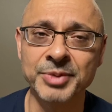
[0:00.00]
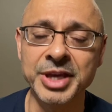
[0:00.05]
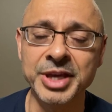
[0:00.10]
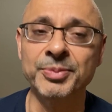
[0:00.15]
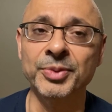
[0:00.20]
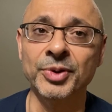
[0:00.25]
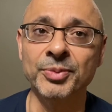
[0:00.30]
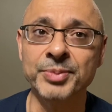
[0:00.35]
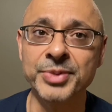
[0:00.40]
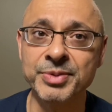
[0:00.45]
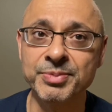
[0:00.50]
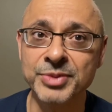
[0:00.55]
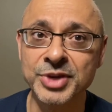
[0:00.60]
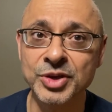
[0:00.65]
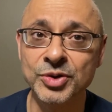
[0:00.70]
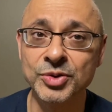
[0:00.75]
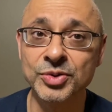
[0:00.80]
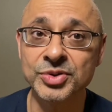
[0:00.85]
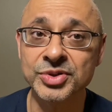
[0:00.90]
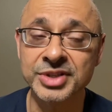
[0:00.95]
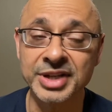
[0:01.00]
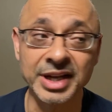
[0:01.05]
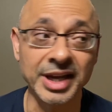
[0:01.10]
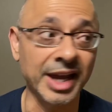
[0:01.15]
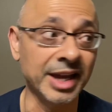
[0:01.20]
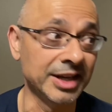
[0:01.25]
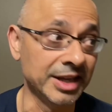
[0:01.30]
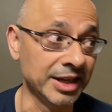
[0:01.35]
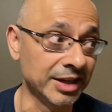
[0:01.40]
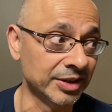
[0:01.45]
people bemused
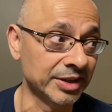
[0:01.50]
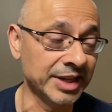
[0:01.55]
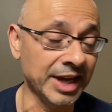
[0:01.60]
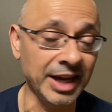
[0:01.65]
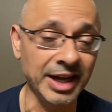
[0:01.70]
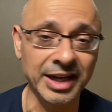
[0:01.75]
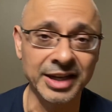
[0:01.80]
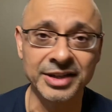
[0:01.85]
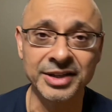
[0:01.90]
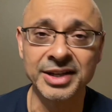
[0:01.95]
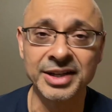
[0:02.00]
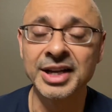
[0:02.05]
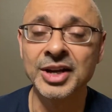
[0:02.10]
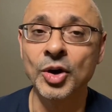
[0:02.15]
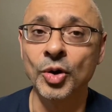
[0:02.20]
and entertained